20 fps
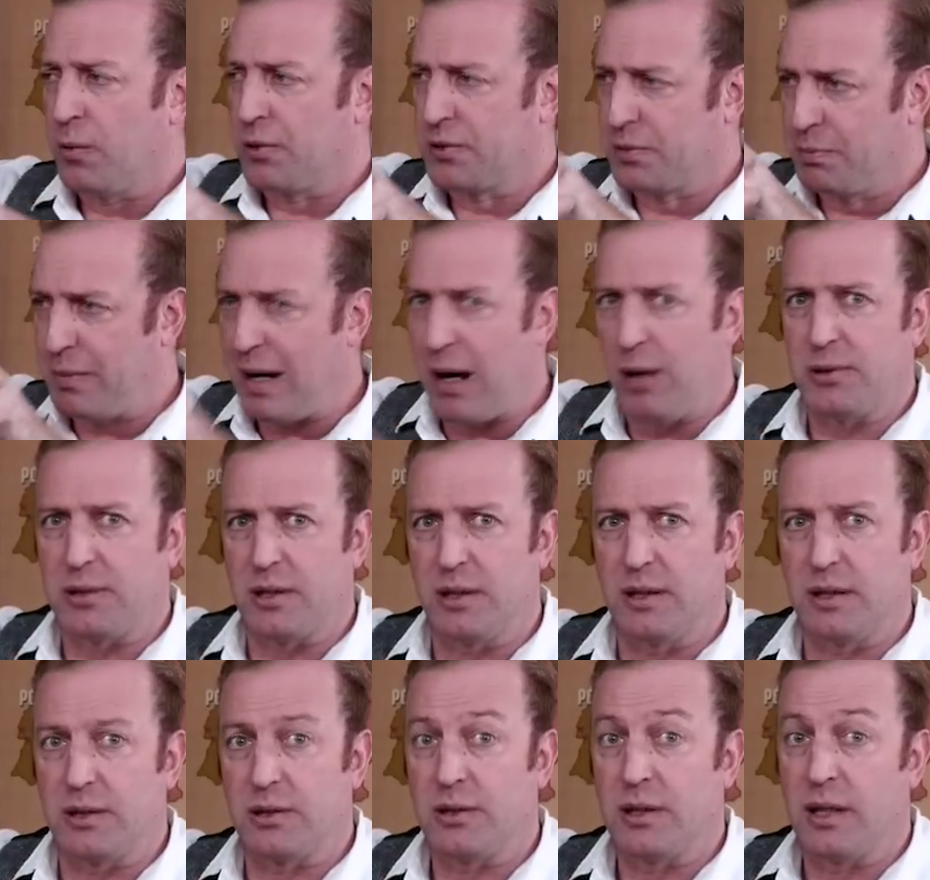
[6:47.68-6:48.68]
was
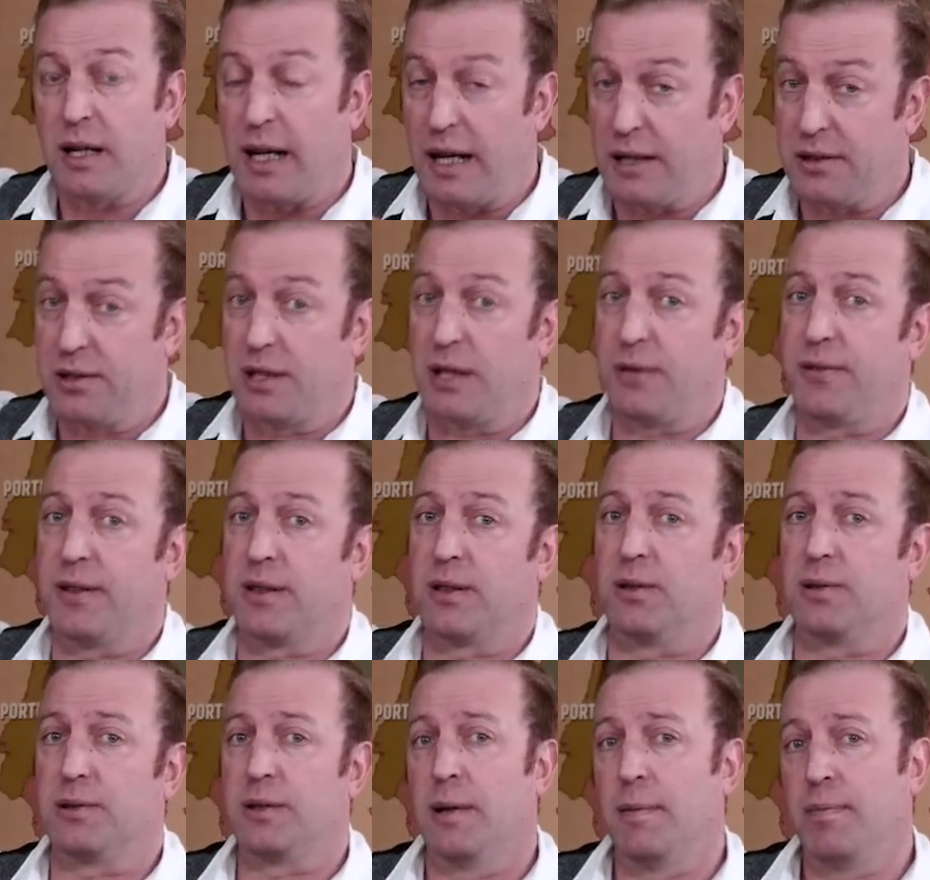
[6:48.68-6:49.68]
mountainous and
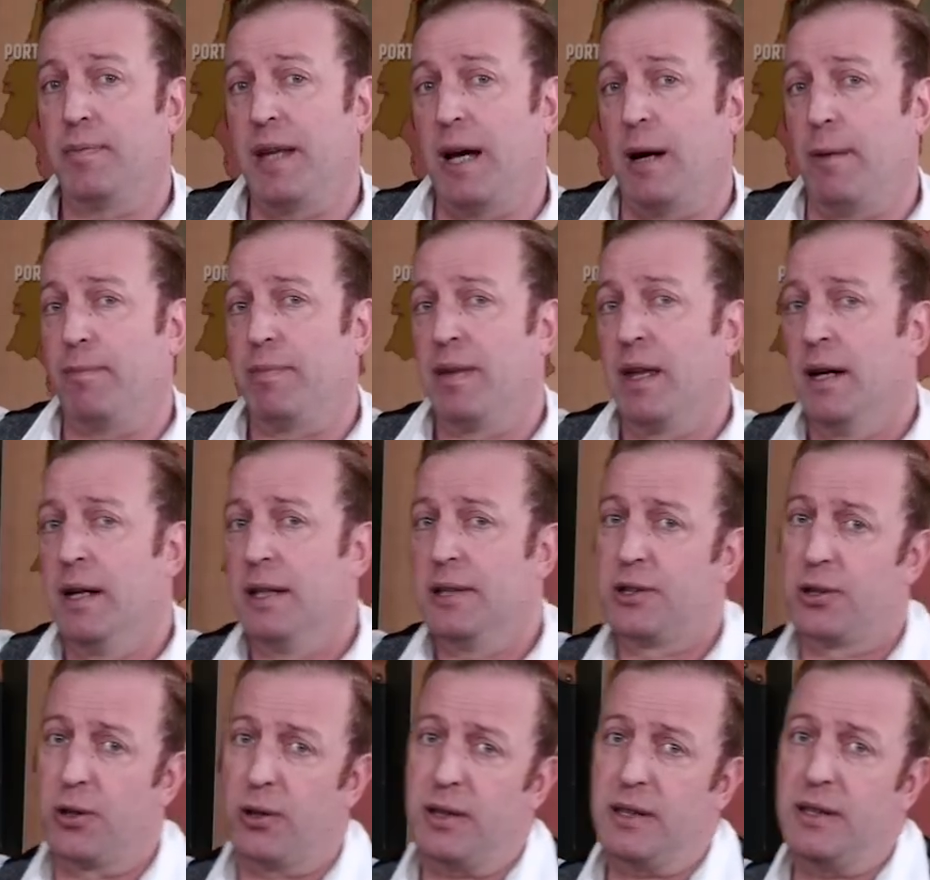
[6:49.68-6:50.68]
difficult. Now,
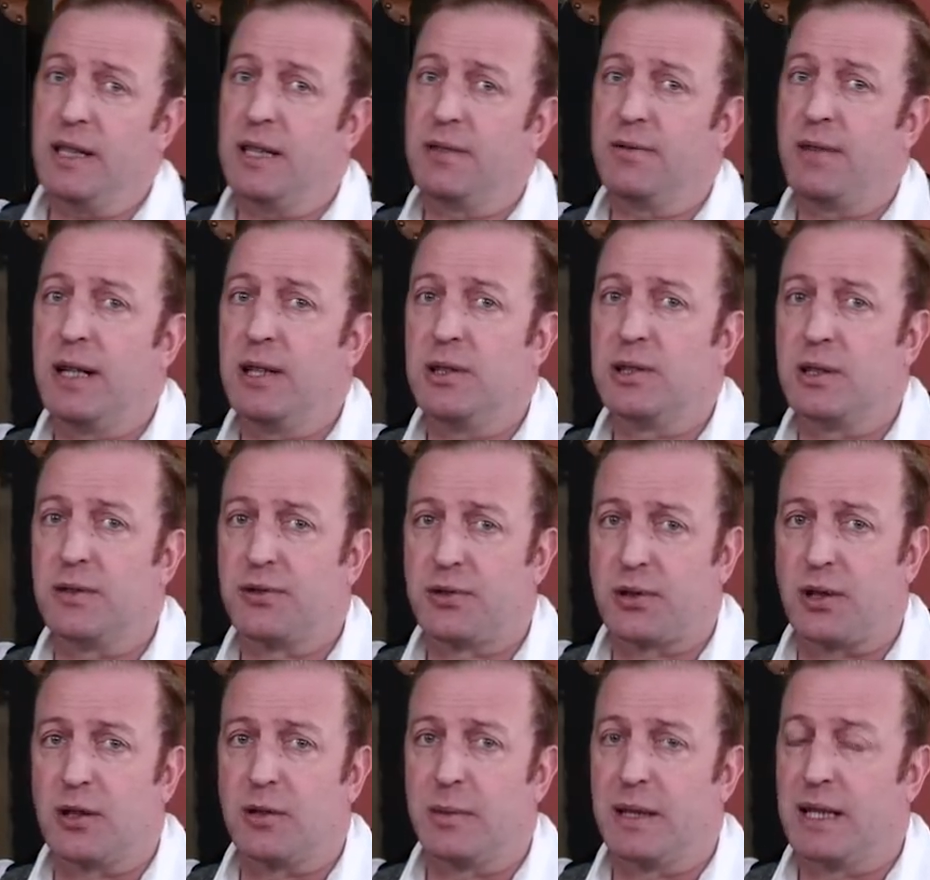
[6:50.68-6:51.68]
during the invasion of
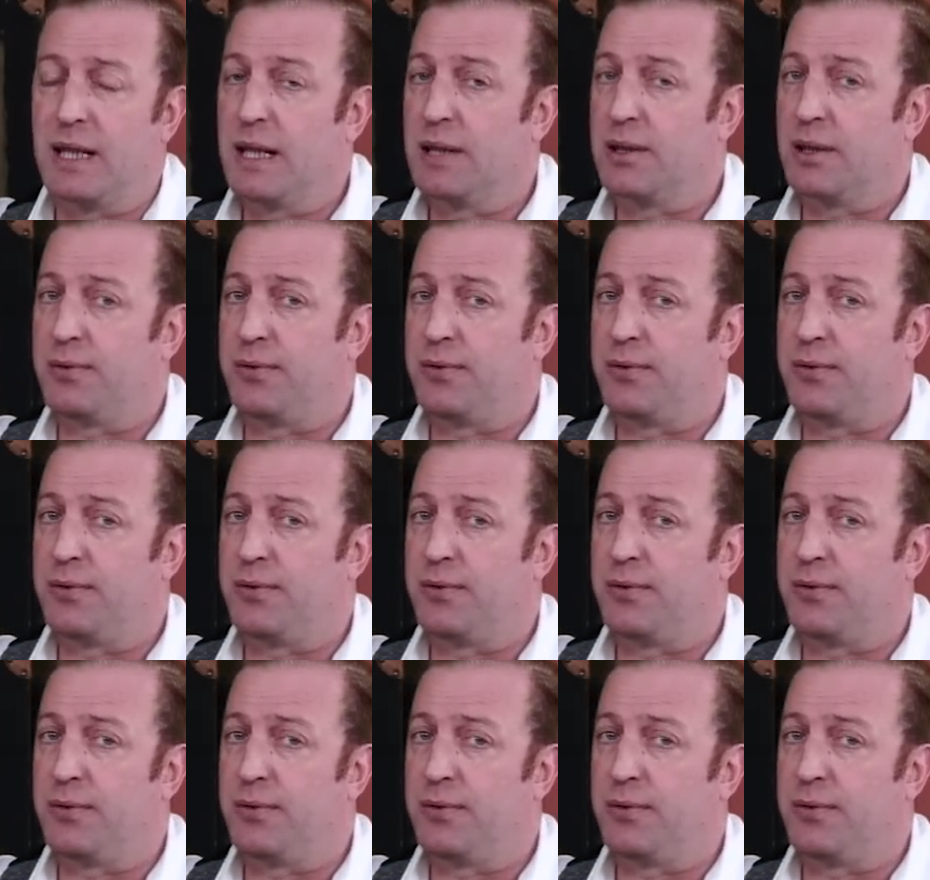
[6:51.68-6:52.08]
Serbia in the